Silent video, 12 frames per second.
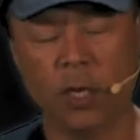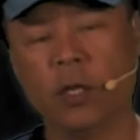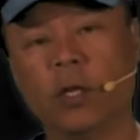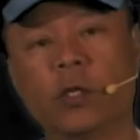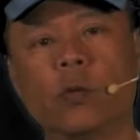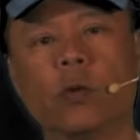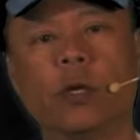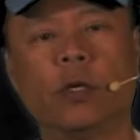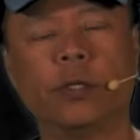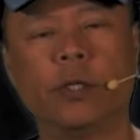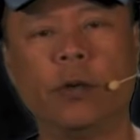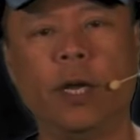This one
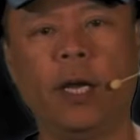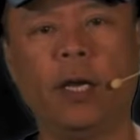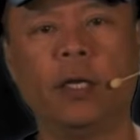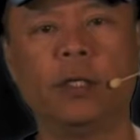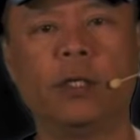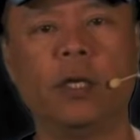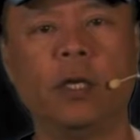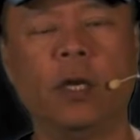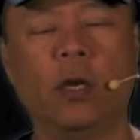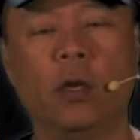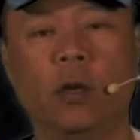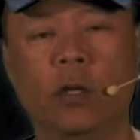also has
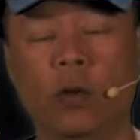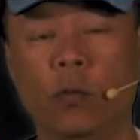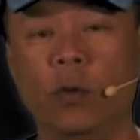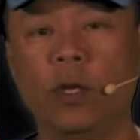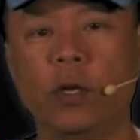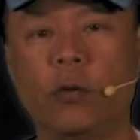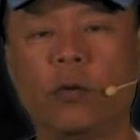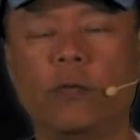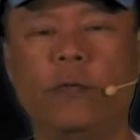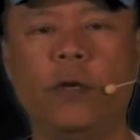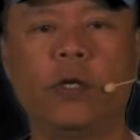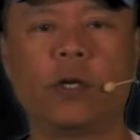the really cool
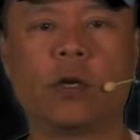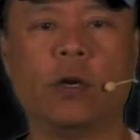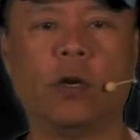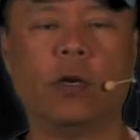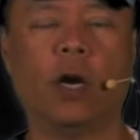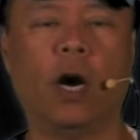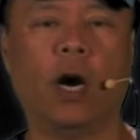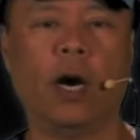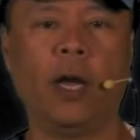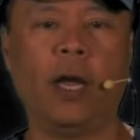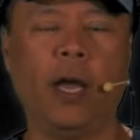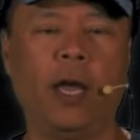feature called
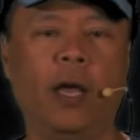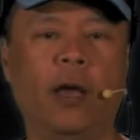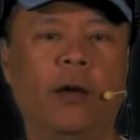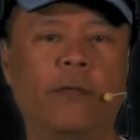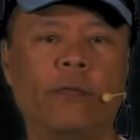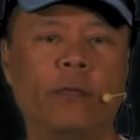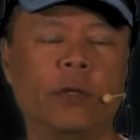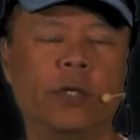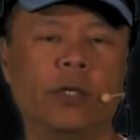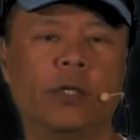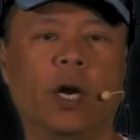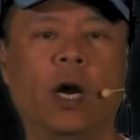IAF, which
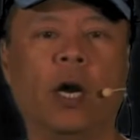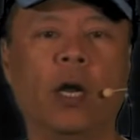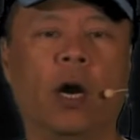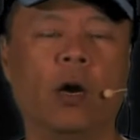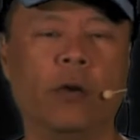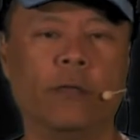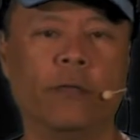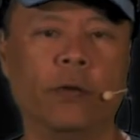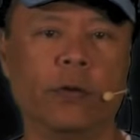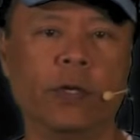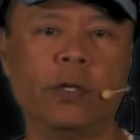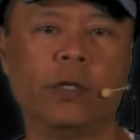is eye
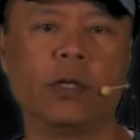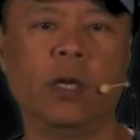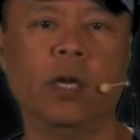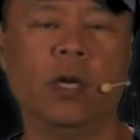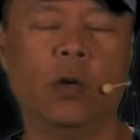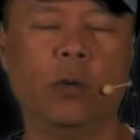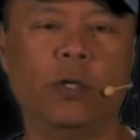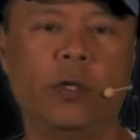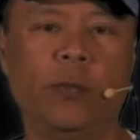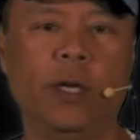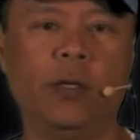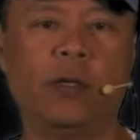autofocus, which
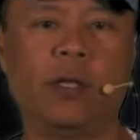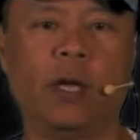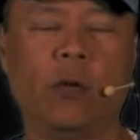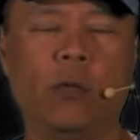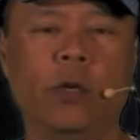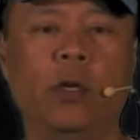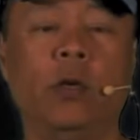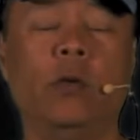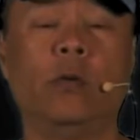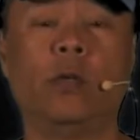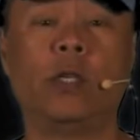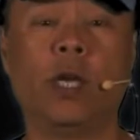means that when
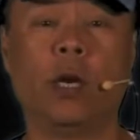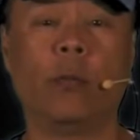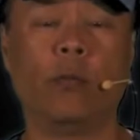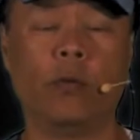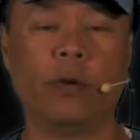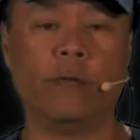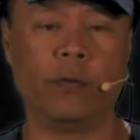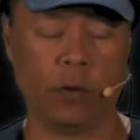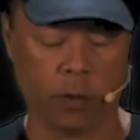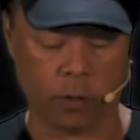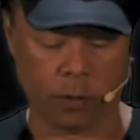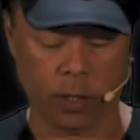you set up one of
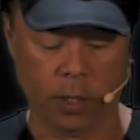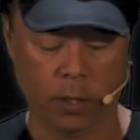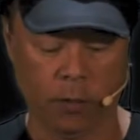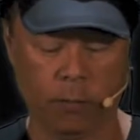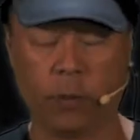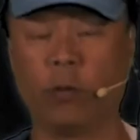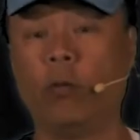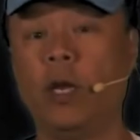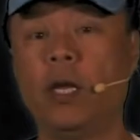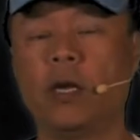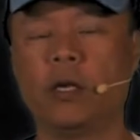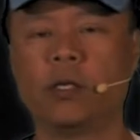your
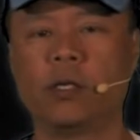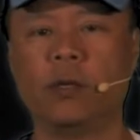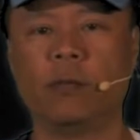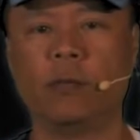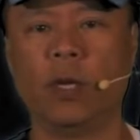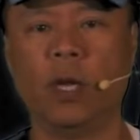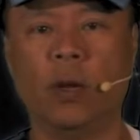3 custom